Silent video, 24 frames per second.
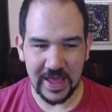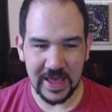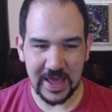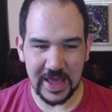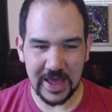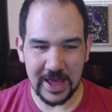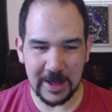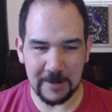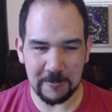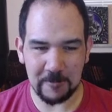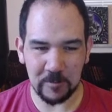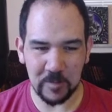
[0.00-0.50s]

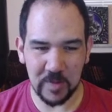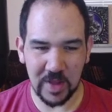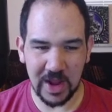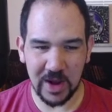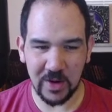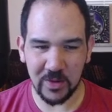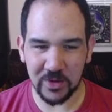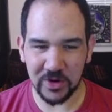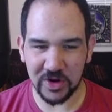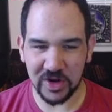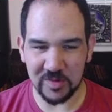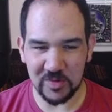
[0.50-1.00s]

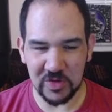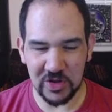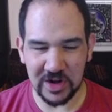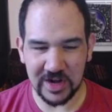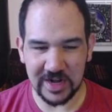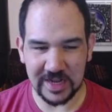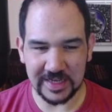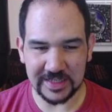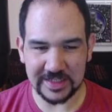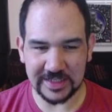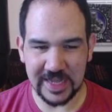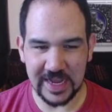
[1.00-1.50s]
Our
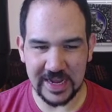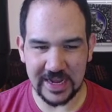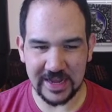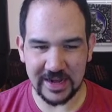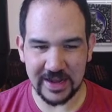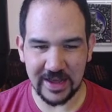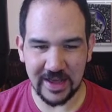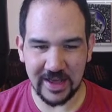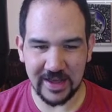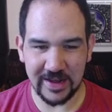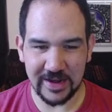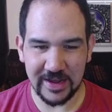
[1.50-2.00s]
community has taken
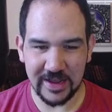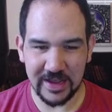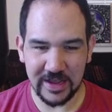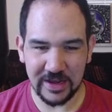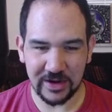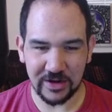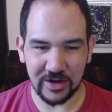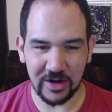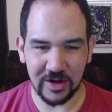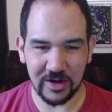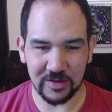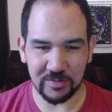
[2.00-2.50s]
on
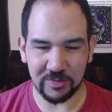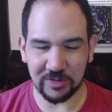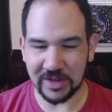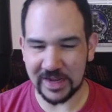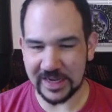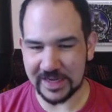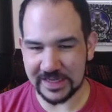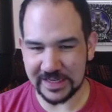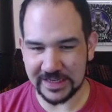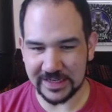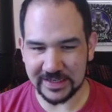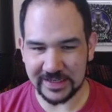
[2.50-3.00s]
called
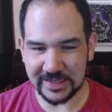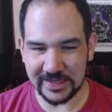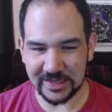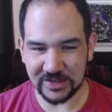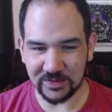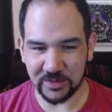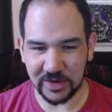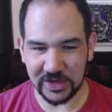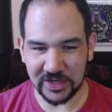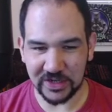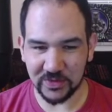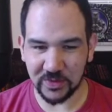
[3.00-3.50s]
Play D&D
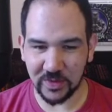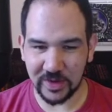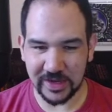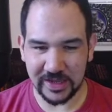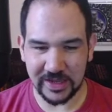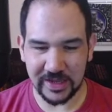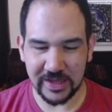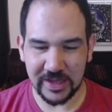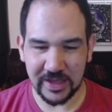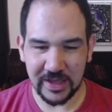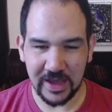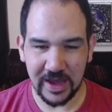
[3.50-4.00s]

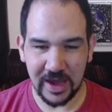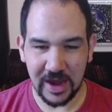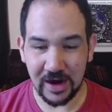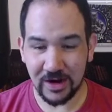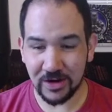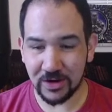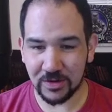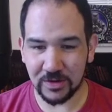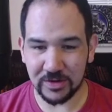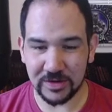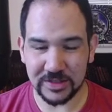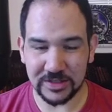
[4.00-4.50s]
2020. Our
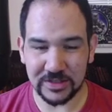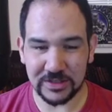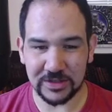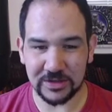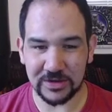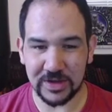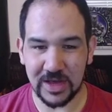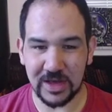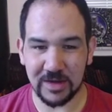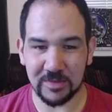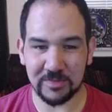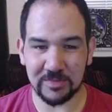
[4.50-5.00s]
goal is
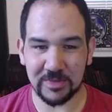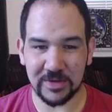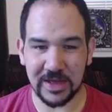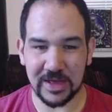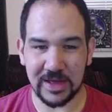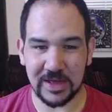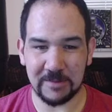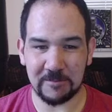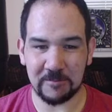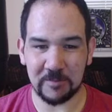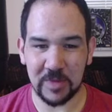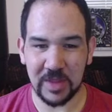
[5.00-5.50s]
to help
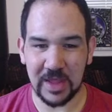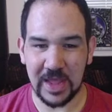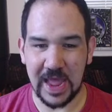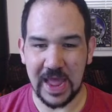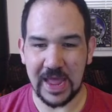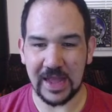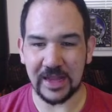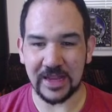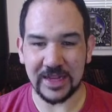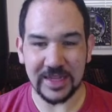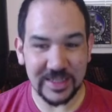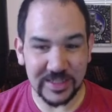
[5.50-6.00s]

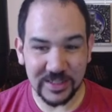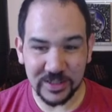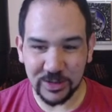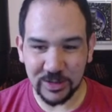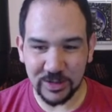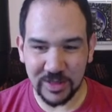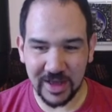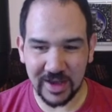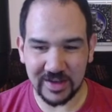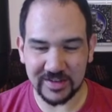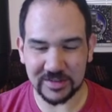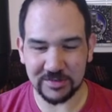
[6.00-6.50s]
at least
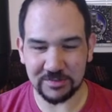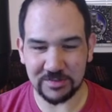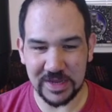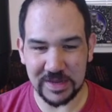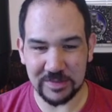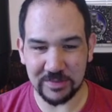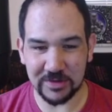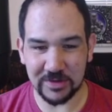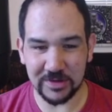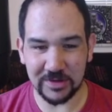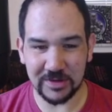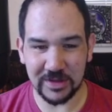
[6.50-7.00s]
2,000
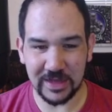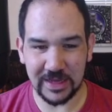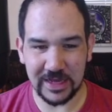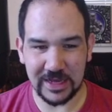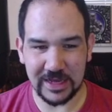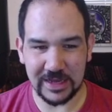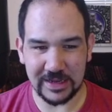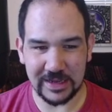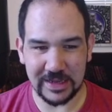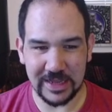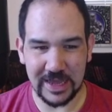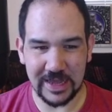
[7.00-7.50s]
people
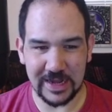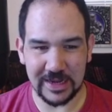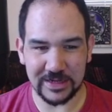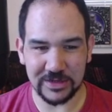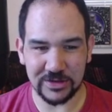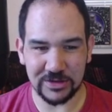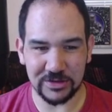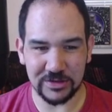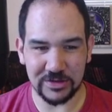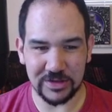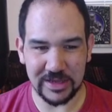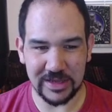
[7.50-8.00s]
get
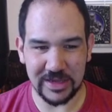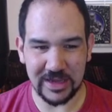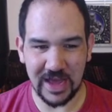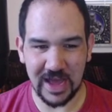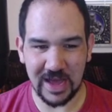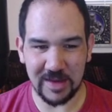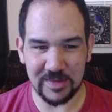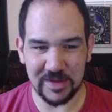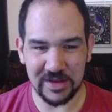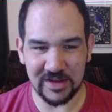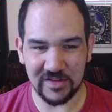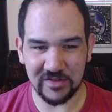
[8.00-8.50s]
into the
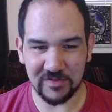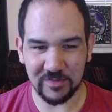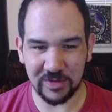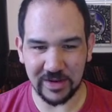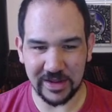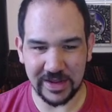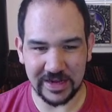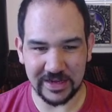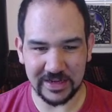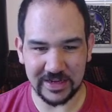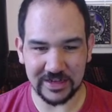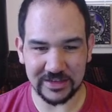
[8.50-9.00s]
hobby of
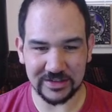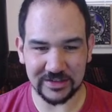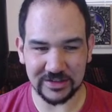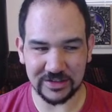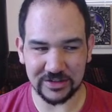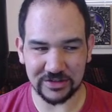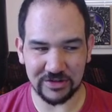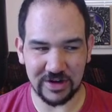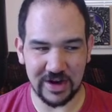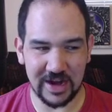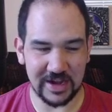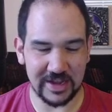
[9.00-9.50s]
playing Dungeons
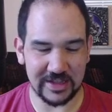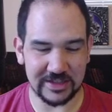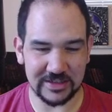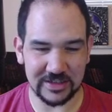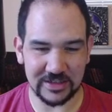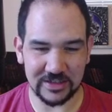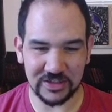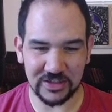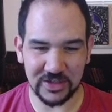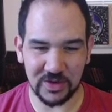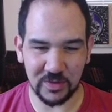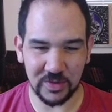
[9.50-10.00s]
& Dragons,
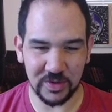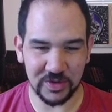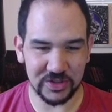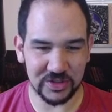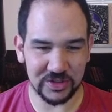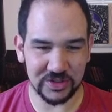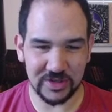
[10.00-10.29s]
and so